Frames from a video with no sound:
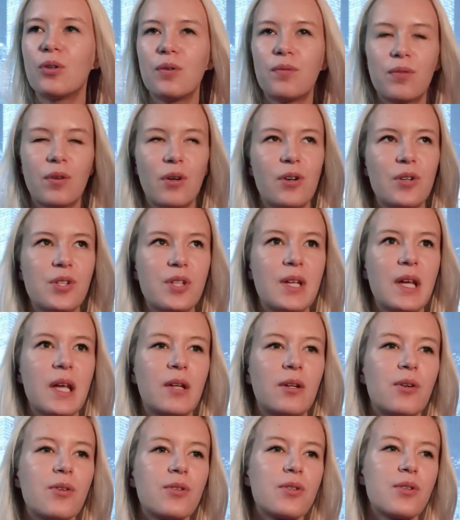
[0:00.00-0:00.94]
university,
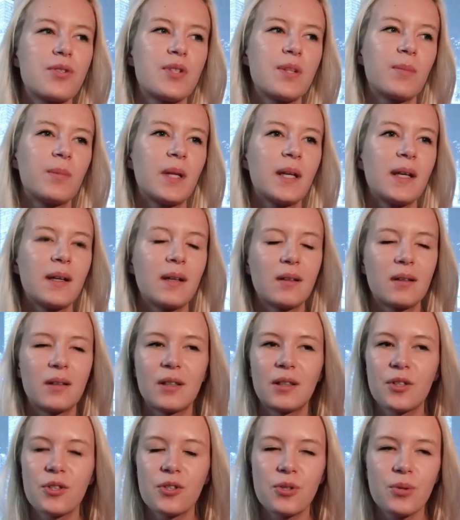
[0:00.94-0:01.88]
and also some like
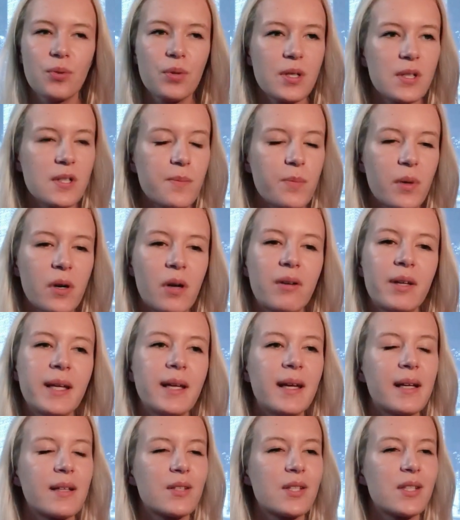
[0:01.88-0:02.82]
students
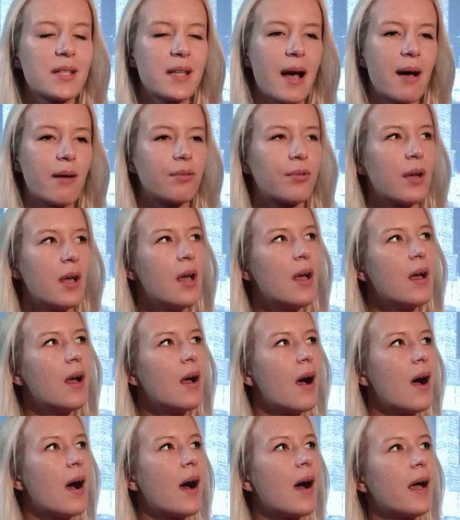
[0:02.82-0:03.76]
party and stuff.
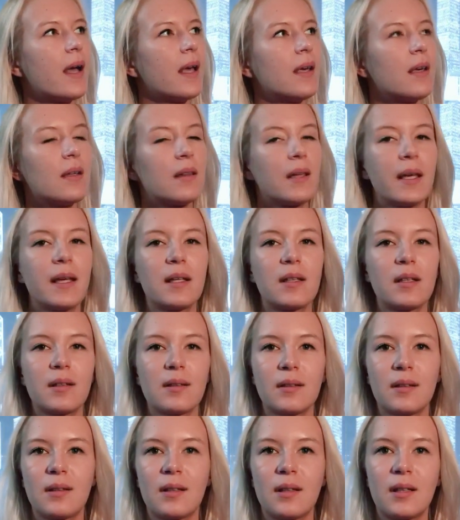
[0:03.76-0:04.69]
I like
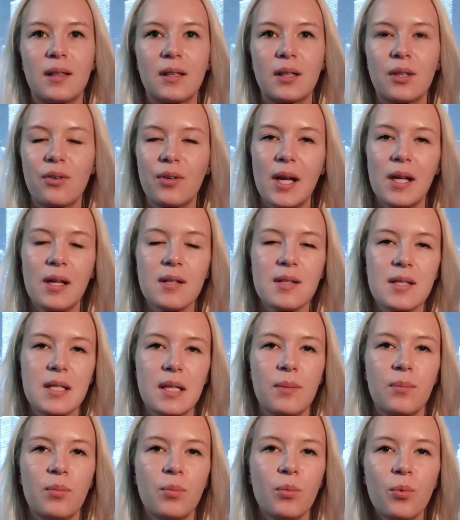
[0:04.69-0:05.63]
created
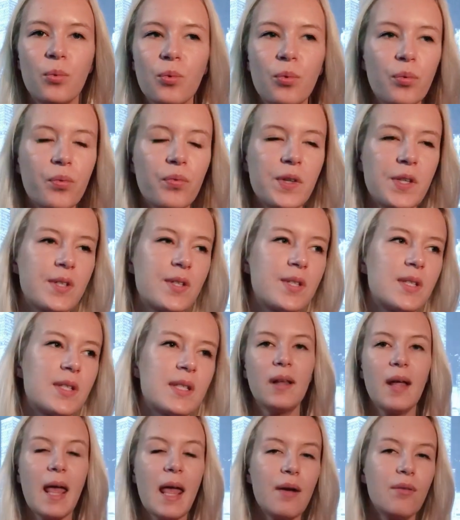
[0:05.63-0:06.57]
some movies,
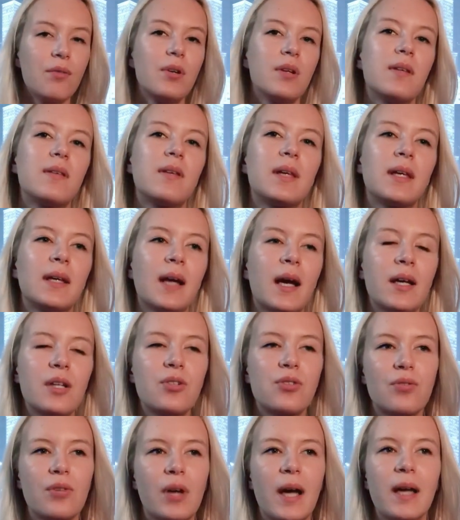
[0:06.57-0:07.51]
well, everything.
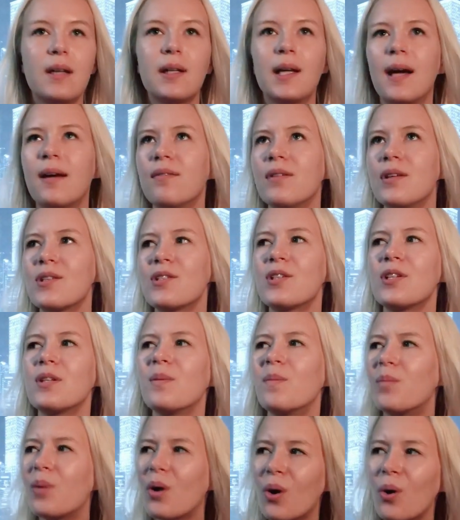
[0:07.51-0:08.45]
I
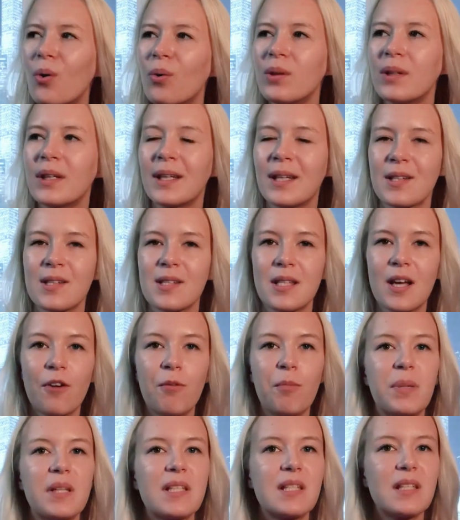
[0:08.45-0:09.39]
visited bowling and
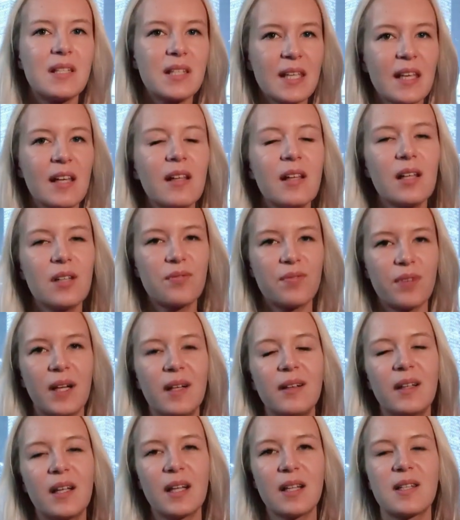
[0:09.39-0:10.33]
stuff, but still it
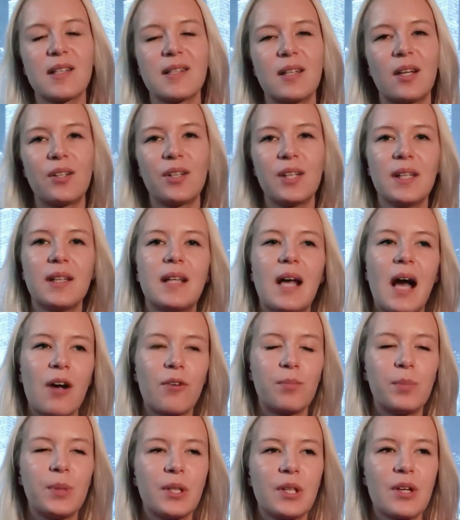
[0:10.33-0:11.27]
felt that it's not
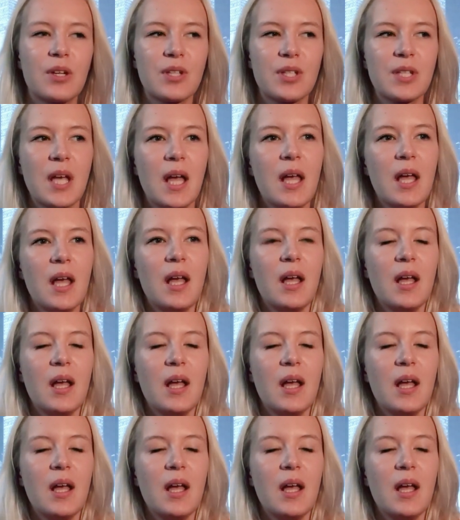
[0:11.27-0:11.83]
enough, because